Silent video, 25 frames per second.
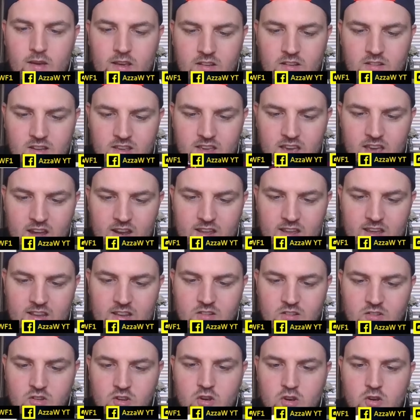to get
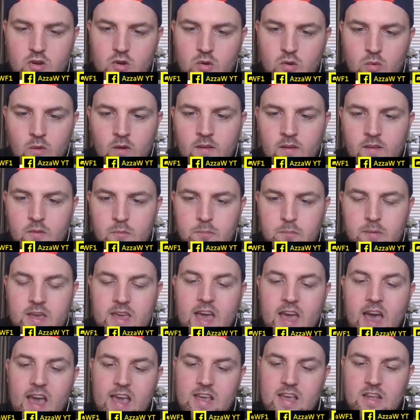into
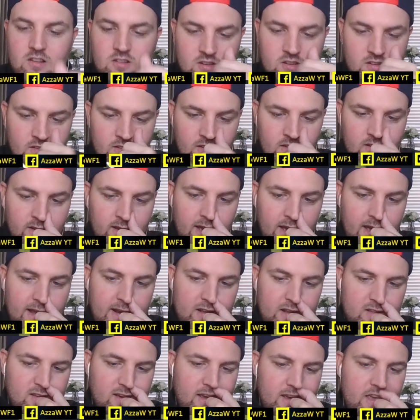P8. And
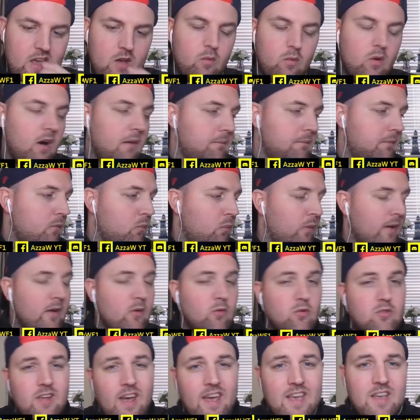I tell you what,
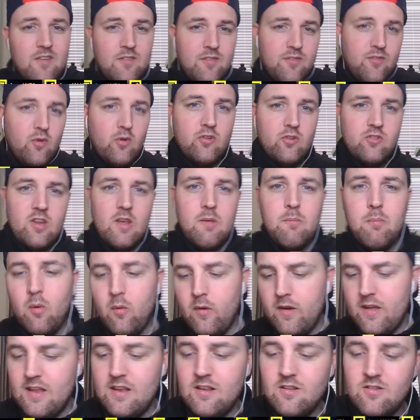we'll take 40
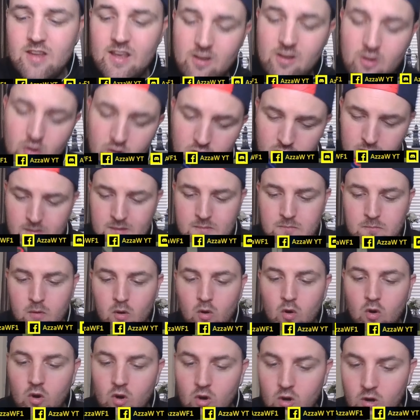points. It could have been
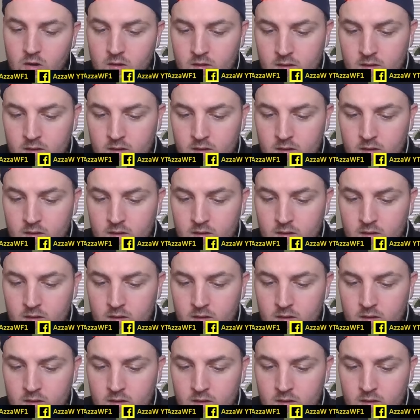more,